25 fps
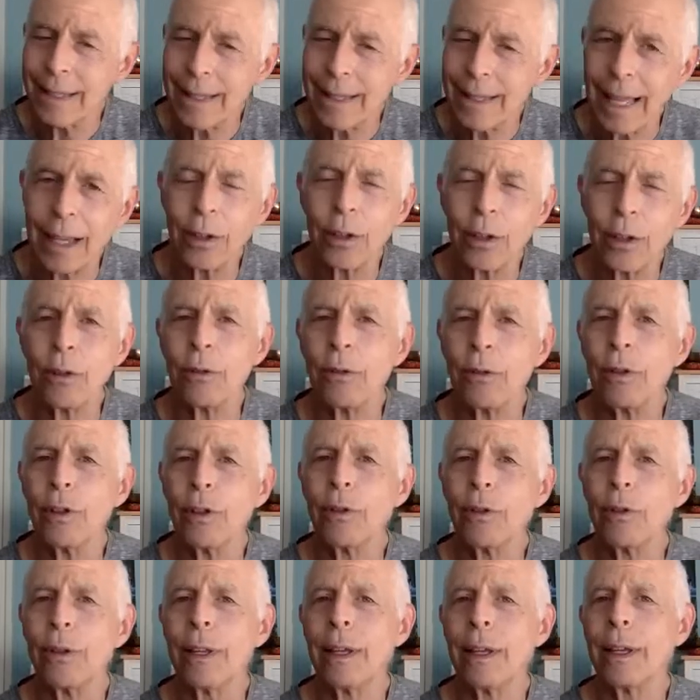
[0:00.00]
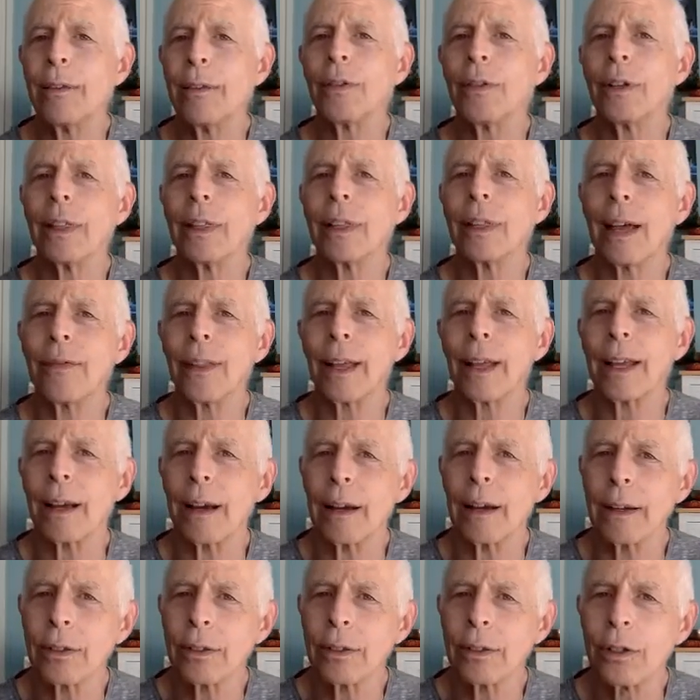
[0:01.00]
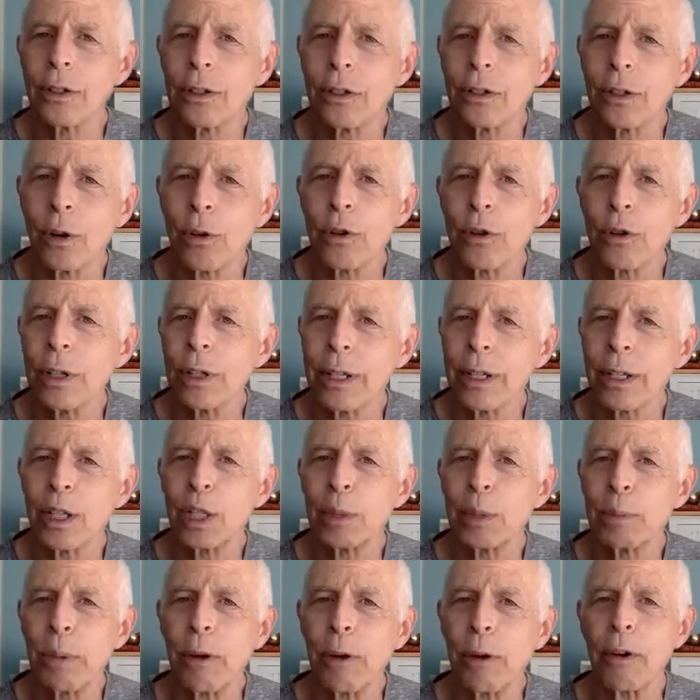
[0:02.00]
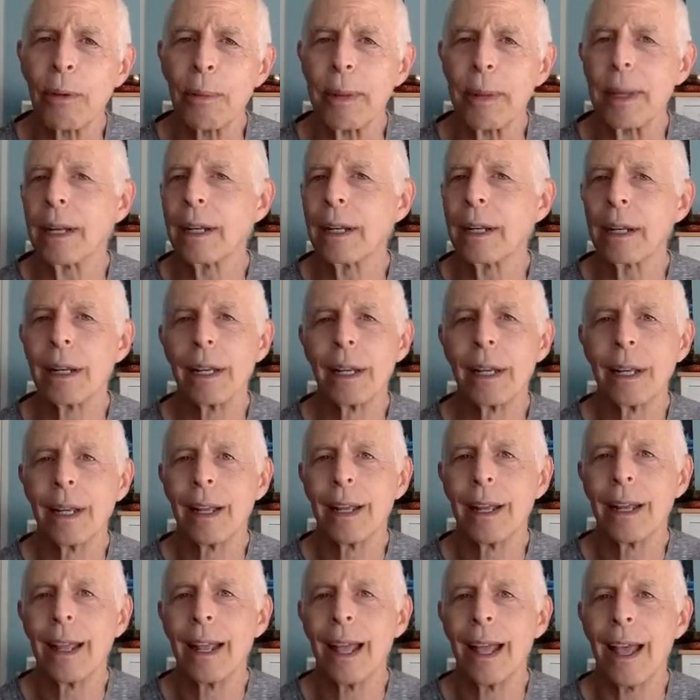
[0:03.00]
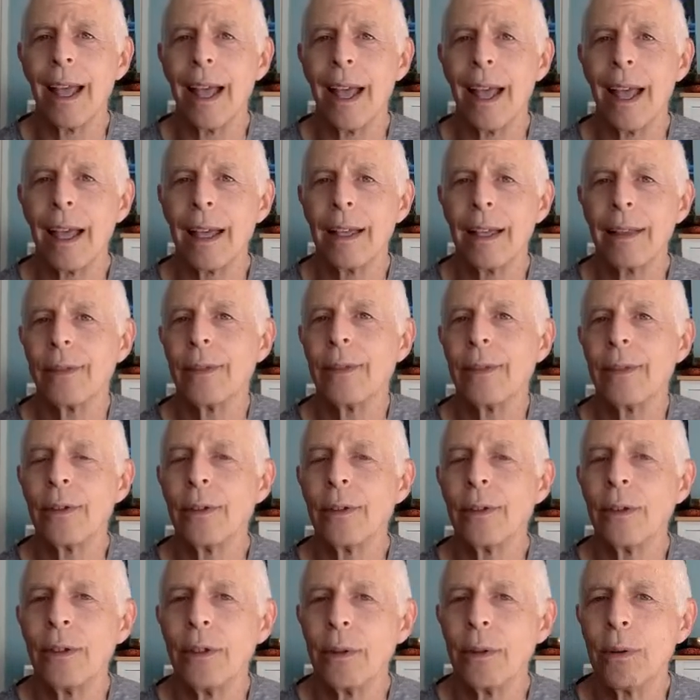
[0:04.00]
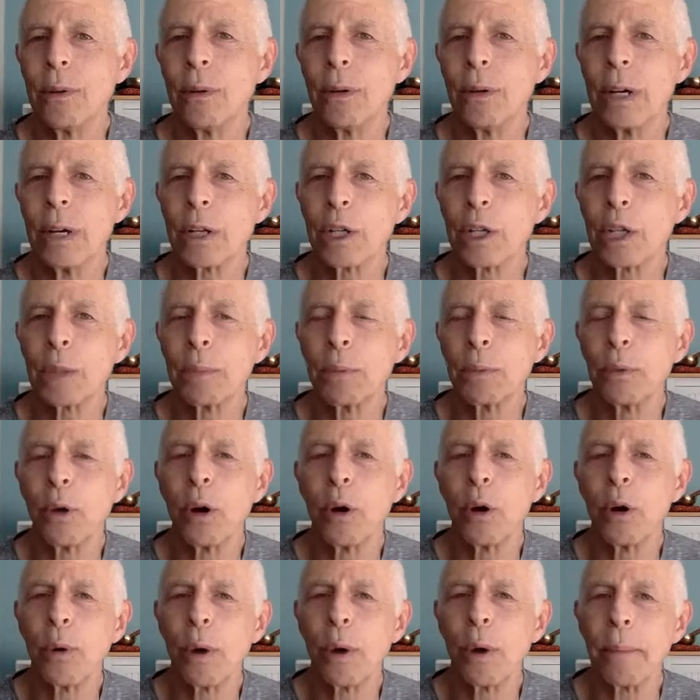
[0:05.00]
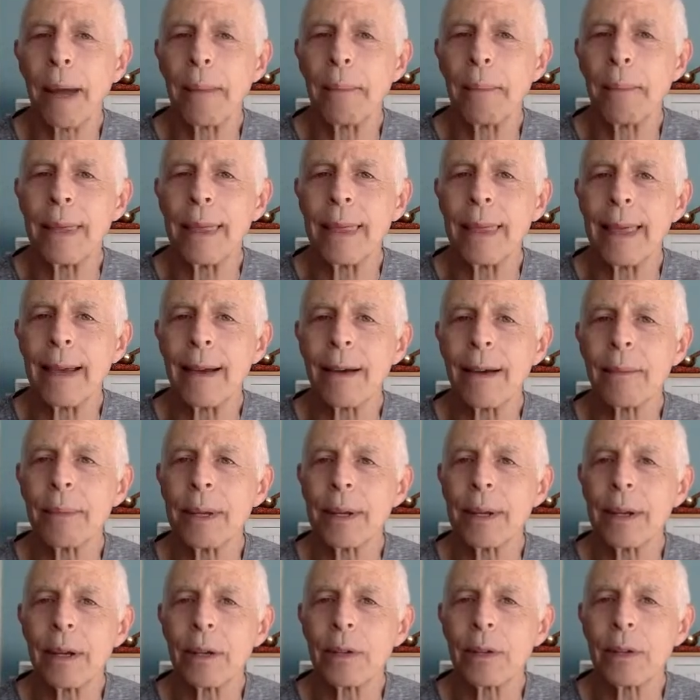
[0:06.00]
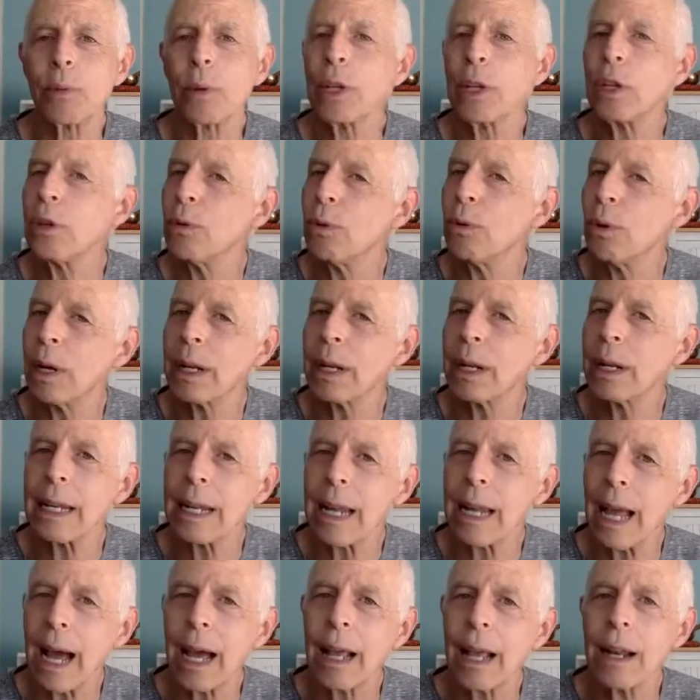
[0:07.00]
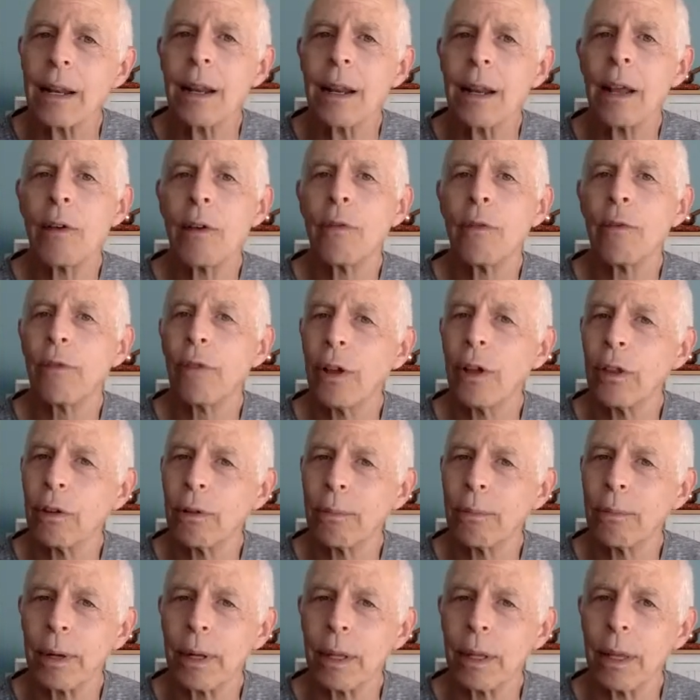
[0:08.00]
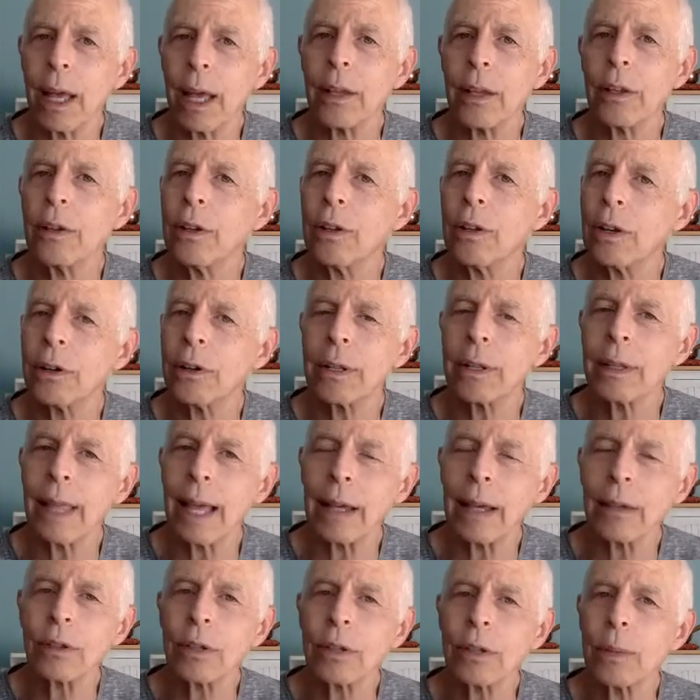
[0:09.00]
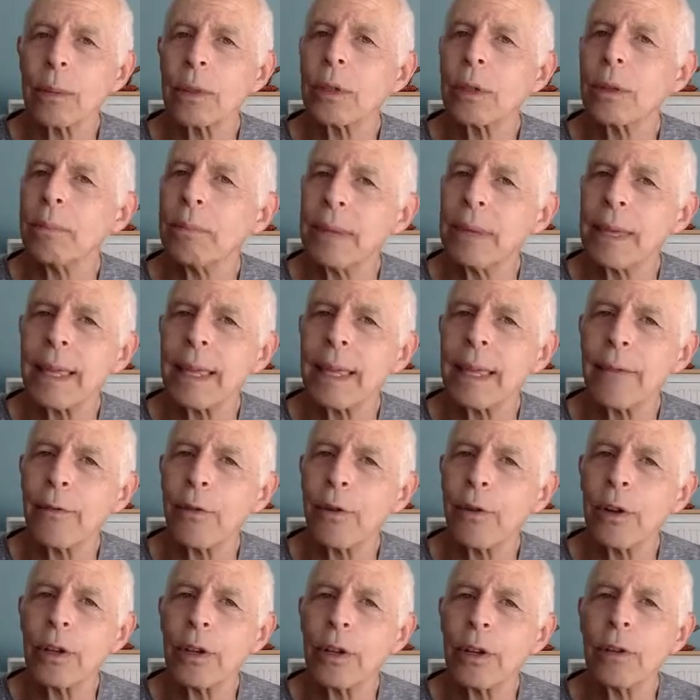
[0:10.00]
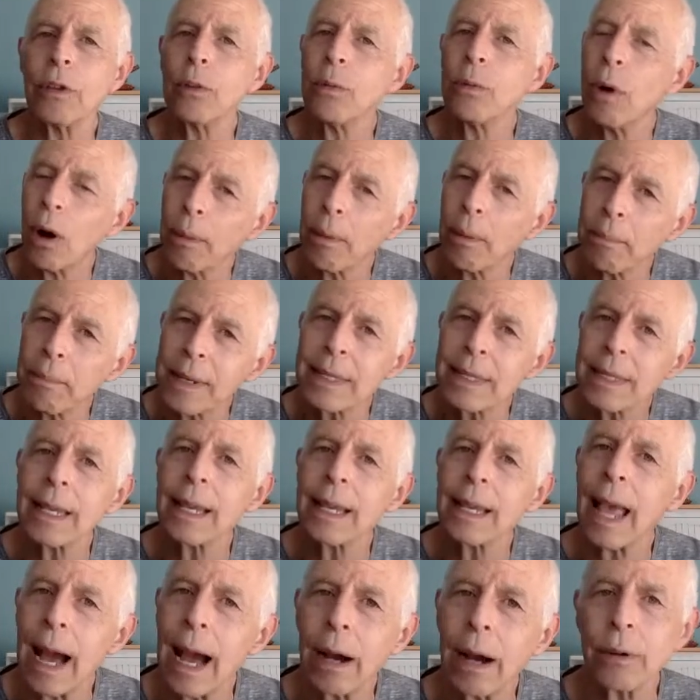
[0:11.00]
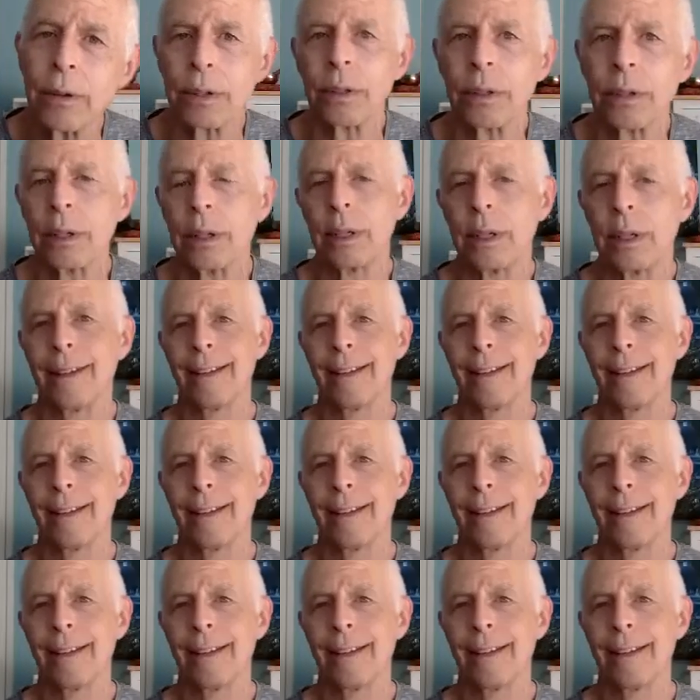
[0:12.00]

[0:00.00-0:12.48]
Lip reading: That you live your life like a social experiment, and you explore what might be there, because when you are not vulnerable and you don't allow someone to be there for you, you are missing out.